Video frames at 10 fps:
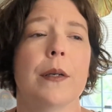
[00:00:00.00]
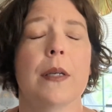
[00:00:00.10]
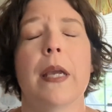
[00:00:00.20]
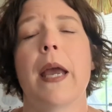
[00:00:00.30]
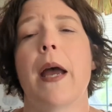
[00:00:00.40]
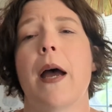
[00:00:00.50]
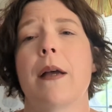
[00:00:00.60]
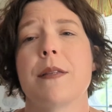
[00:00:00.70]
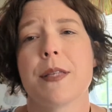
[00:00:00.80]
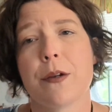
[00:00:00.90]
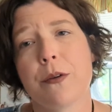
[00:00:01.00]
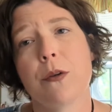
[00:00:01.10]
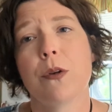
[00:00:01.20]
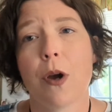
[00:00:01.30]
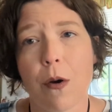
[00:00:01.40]
yeah, so
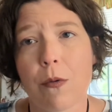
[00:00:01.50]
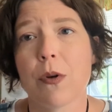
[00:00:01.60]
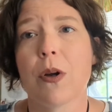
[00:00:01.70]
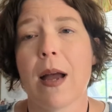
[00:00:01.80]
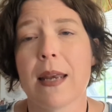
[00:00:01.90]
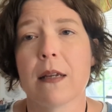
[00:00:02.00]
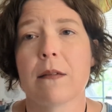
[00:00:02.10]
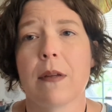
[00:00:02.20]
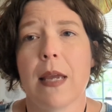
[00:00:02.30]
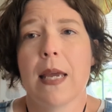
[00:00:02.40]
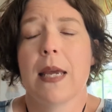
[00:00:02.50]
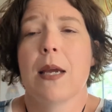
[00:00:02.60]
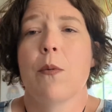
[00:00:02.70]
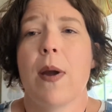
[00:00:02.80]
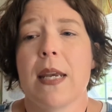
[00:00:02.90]
kind of
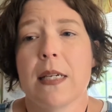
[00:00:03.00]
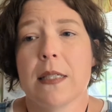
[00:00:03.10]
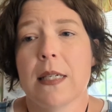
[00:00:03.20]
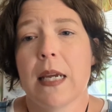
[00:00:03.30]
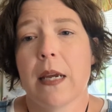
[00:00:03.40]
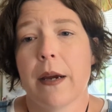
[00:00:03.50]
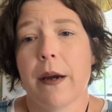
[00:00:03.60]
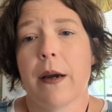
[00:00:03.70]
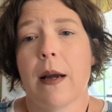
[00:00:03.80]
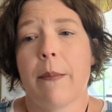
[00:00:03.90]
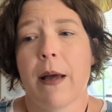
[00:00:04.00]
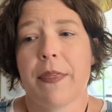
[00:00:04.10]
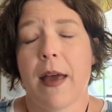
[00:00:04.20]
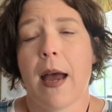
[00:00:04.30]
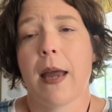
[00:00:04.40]
waiting to hear about
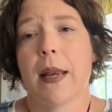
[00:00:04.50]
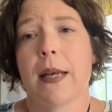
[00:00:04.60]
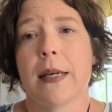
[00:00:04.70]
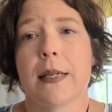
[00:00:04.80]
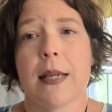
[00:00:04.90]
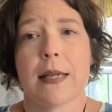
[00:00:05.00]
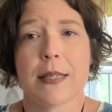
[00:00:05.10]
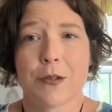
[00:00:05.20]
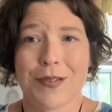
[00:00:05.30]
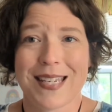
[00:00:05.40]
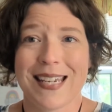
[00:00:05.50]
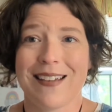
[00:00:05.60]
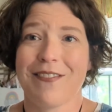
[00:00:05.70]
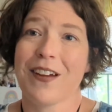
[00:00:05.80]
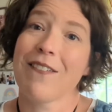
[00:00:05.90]
that. And Susie,
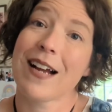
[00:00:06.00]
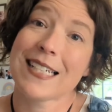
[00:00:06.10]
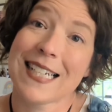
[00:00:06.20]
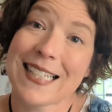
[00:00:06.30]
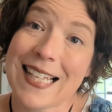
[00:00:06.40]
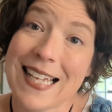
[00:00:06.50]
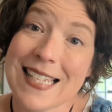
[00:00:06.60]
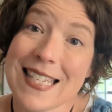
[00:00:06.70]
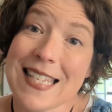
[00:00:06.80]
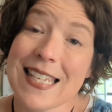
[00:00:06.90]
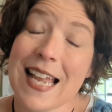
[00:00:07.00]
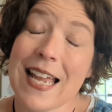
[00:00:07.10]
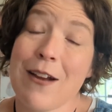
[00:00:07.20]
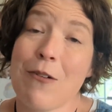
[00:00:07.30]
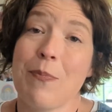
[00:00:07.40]
if you're watching this, I
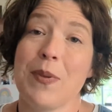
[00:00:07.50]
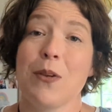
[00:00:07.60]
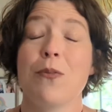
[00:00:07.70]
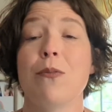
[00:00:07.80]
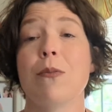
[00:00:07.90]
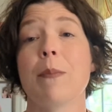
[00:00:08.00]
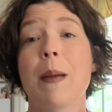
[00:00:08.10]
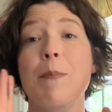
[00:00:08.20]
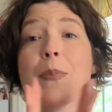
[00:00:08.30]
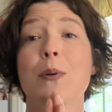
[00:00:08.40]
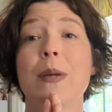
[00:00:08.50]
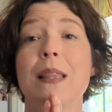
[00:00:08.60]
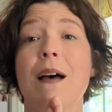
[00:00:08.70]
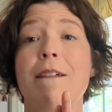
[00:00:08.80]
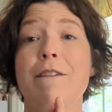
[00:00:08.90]
hope you remember we
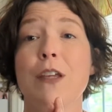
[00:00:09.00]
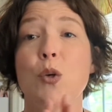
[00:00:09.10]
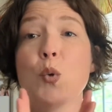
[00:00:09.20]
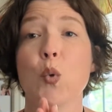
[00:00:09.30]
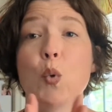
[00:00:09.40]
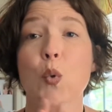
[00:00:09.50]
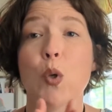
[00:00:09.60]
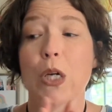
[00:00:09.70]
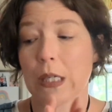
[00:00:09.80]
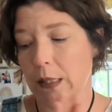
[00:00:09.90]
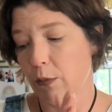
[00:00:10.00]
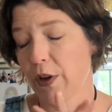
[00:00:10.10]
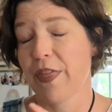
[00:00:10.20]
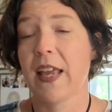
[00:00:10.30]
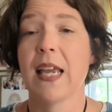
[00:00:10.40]
love you and we're
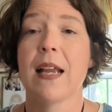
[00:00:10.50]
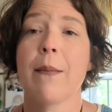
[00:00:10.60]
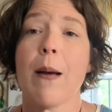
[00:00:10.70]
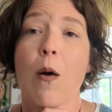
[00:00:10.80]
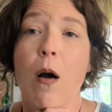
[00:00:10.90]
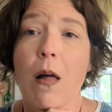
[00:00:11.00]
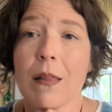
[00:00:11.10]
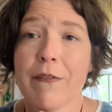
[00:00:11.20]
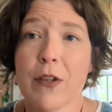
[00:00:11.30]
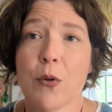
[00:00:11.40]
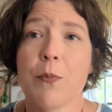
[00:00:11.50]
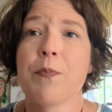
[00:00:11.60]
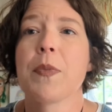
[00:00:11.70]
thinking about all of you.